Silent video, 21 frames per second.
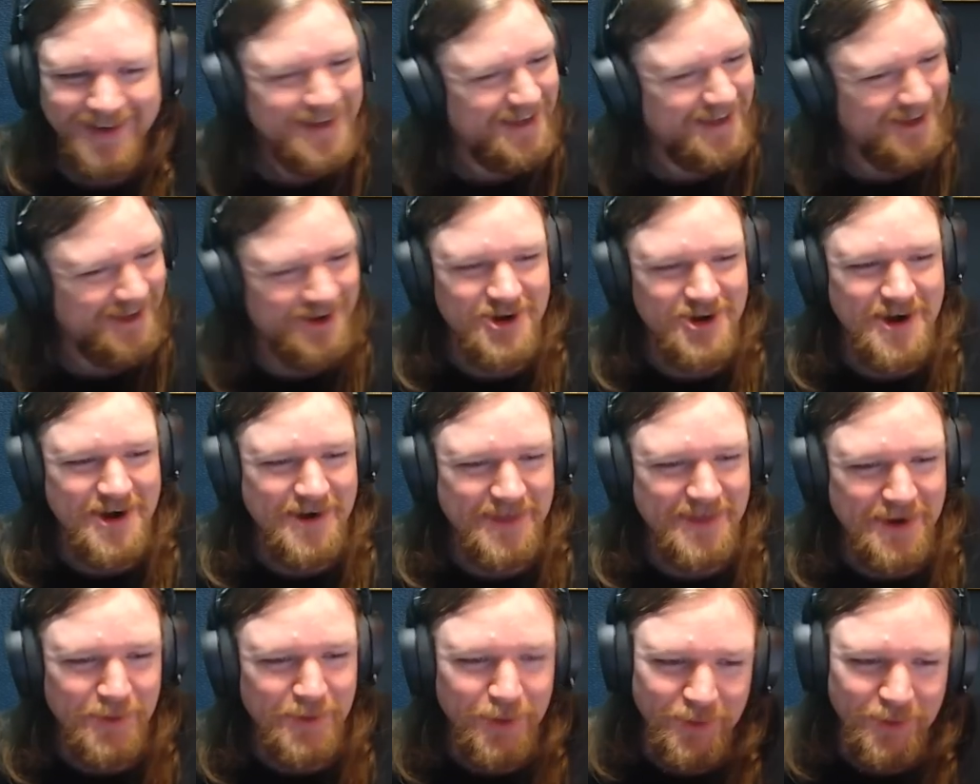you know how
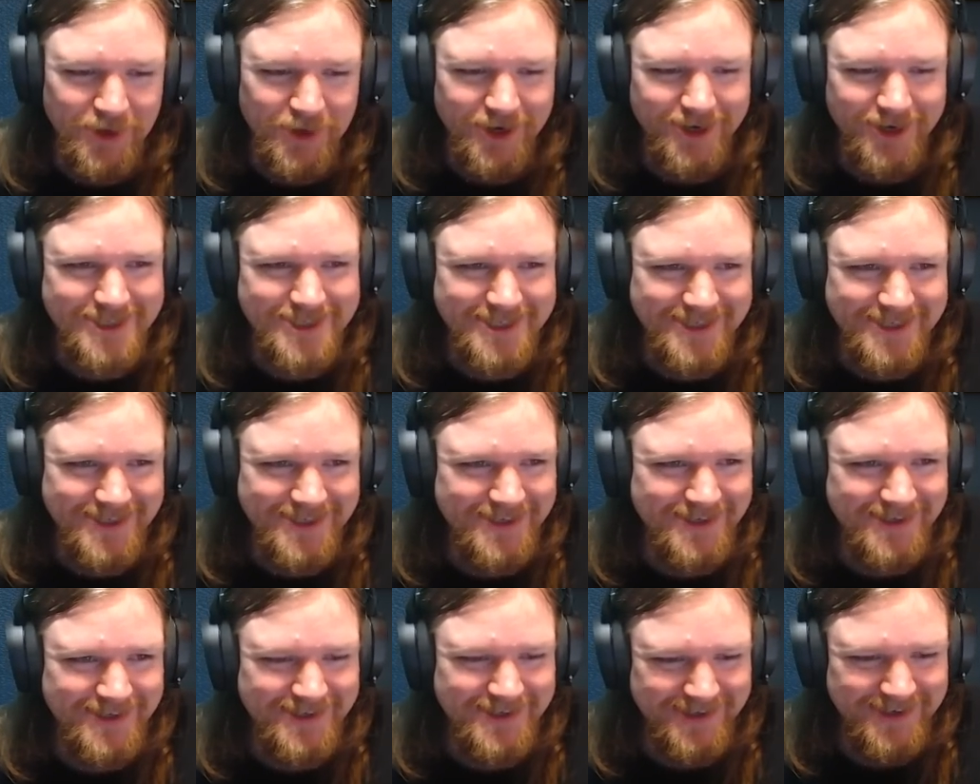that one works.
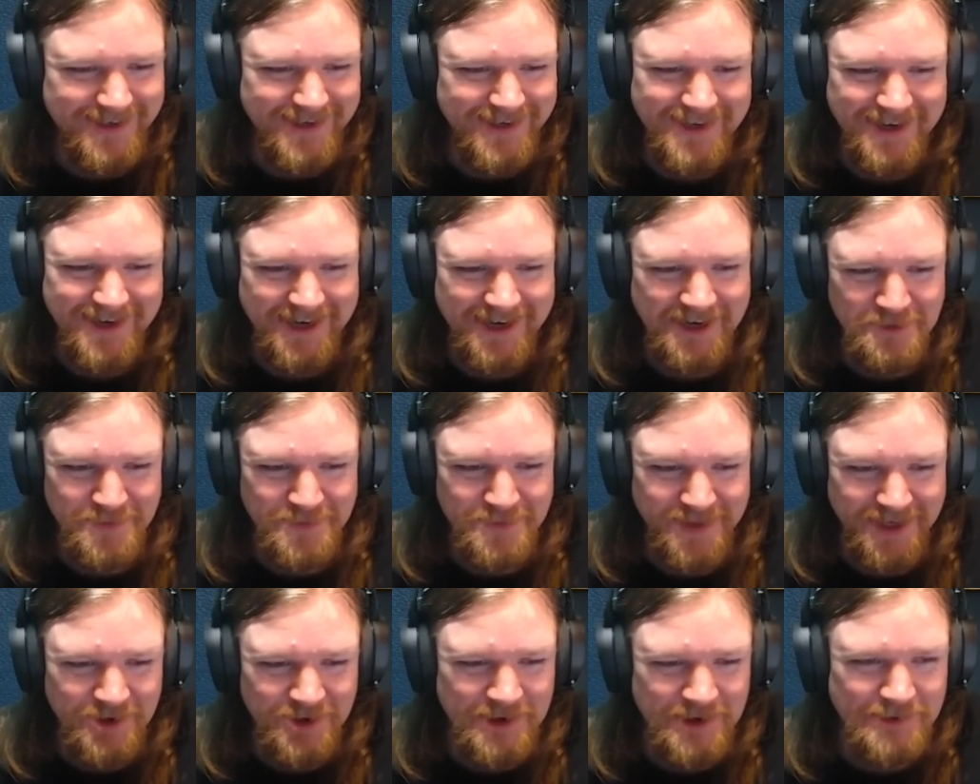I hope
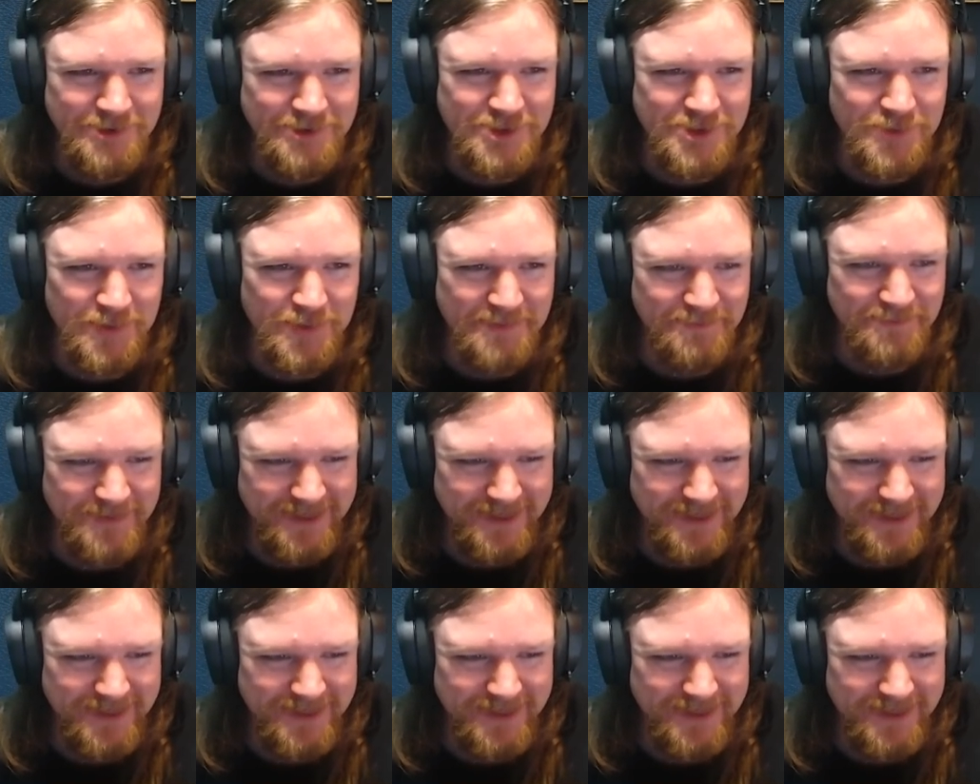they know how to swim.